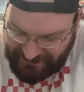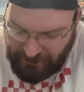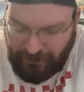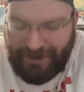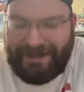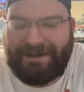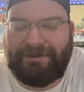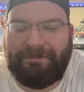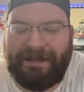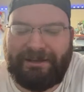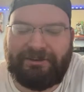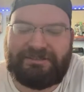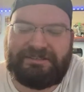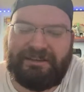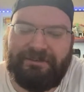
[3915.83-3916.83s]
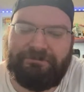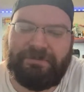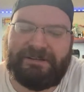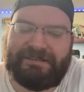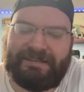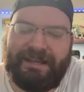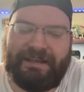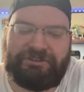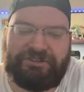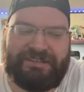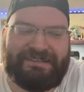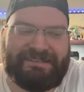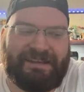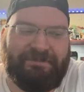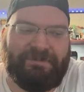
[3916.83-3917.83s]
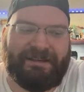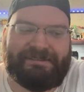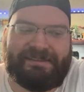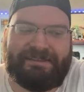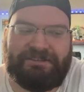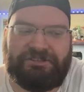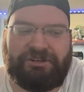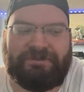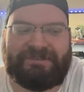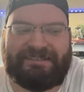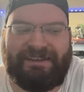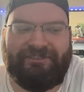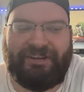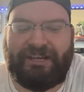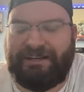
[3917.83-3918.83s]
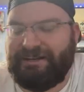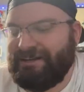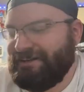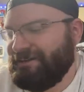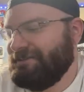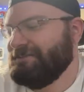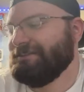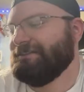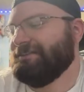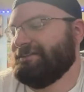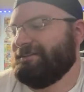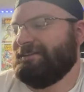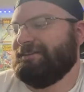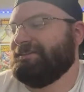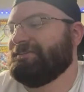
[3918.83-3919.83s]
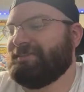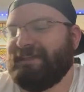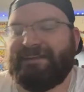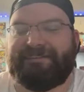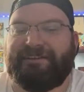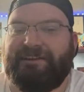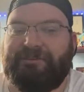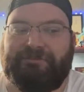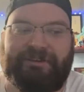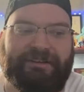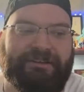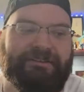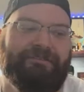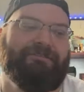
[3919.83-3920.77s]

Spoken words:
Wait, a Microsoft person actually said because of the joke 789? That's kind of funny.